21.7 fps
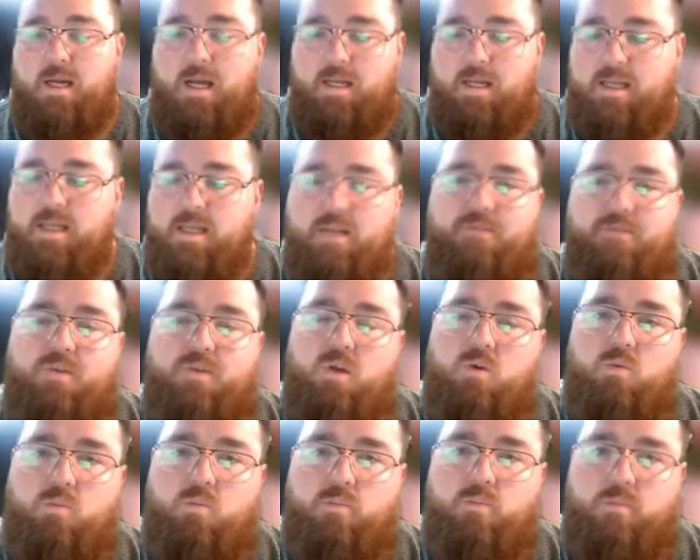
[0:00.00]
Again, if you
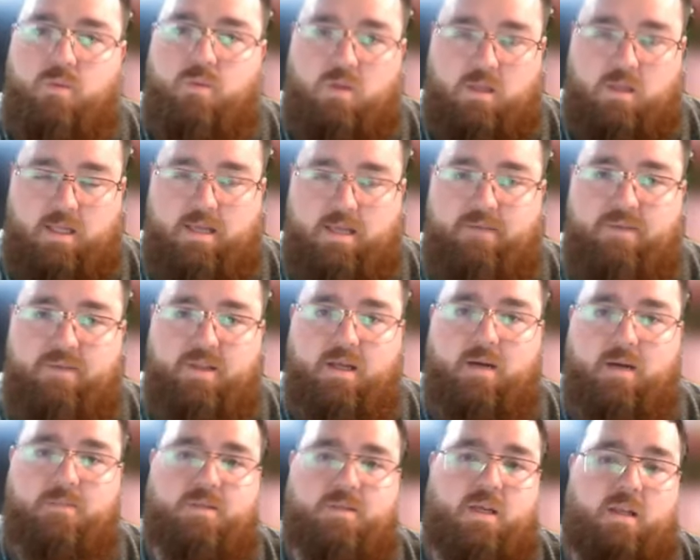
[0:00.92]
believe in the
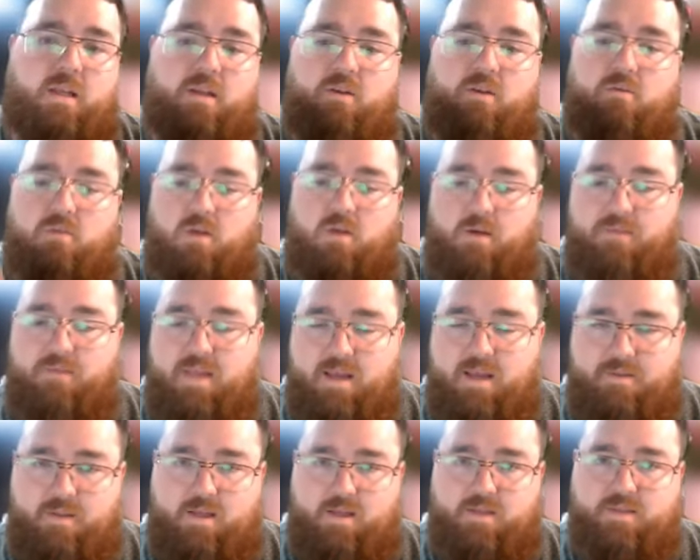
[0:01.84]
upside and you love the
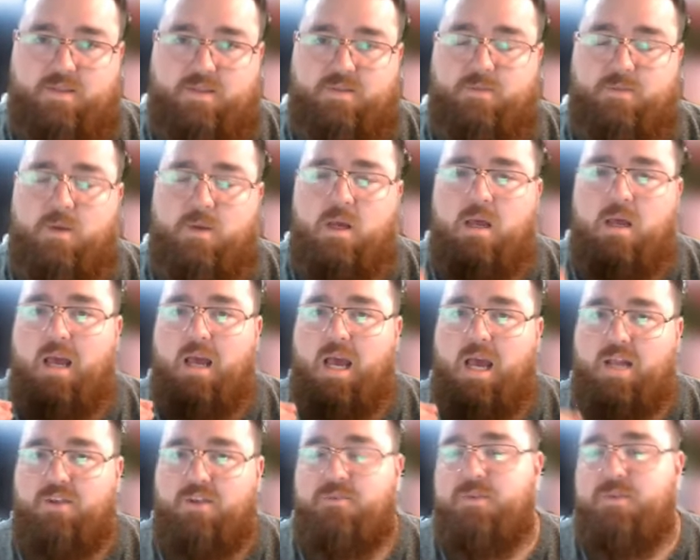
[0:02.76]
athleticism
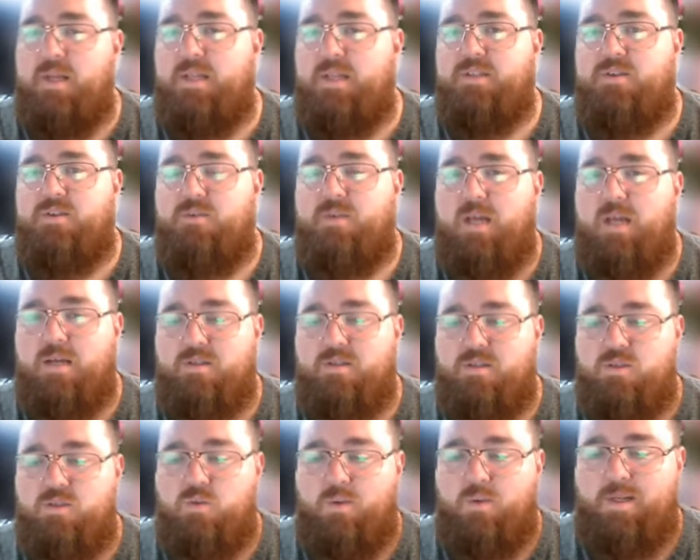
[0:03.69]
and you think two
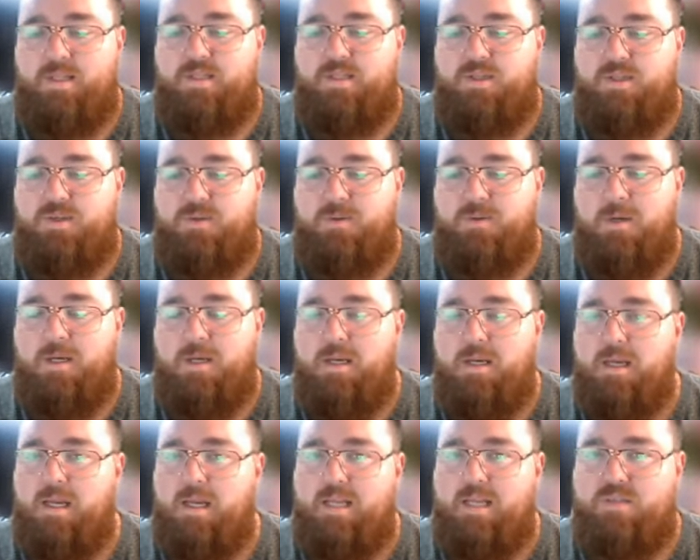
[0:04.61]
thousand twenty-two
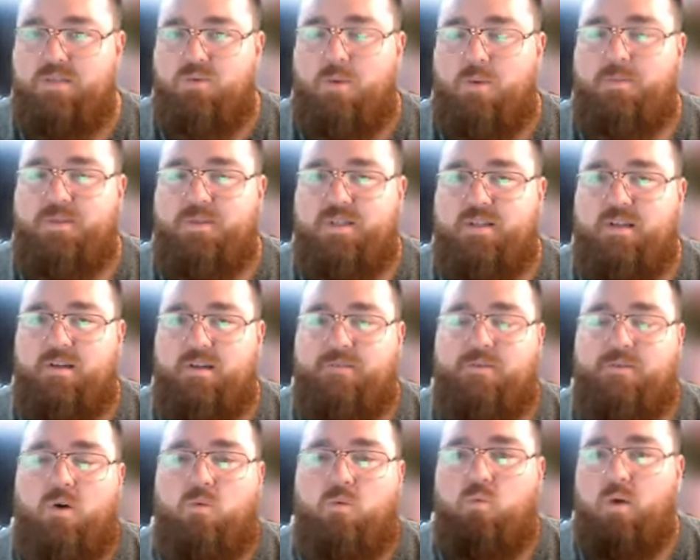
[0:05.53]
is representative
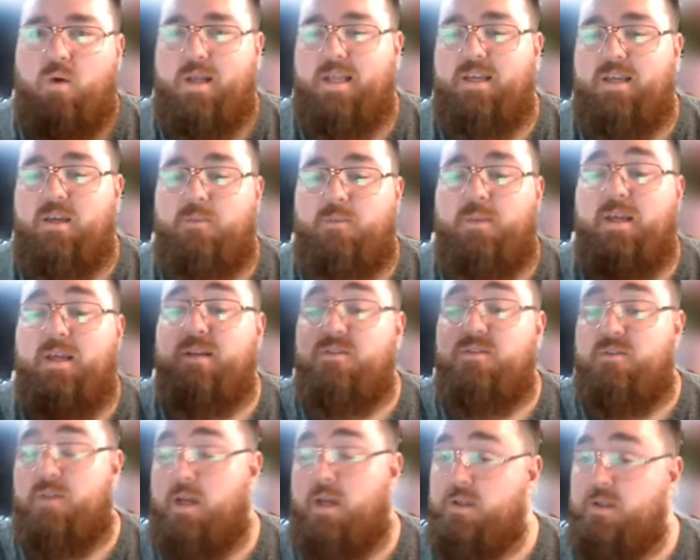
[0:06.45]
of what he could be in
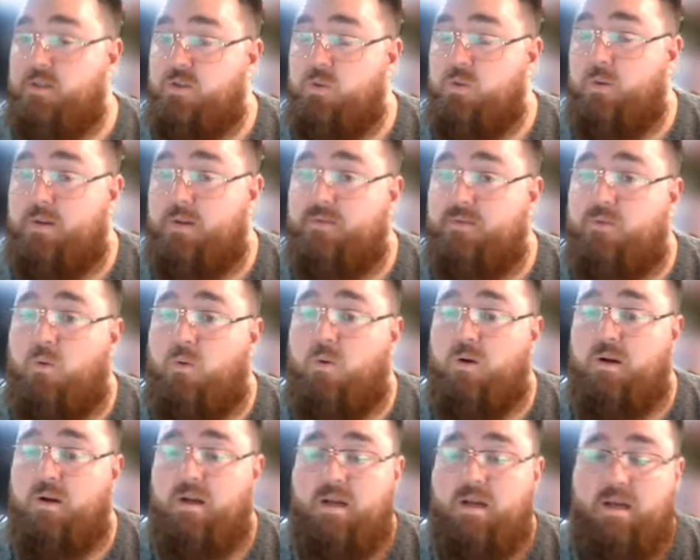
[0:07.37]
two thousand twenty-four,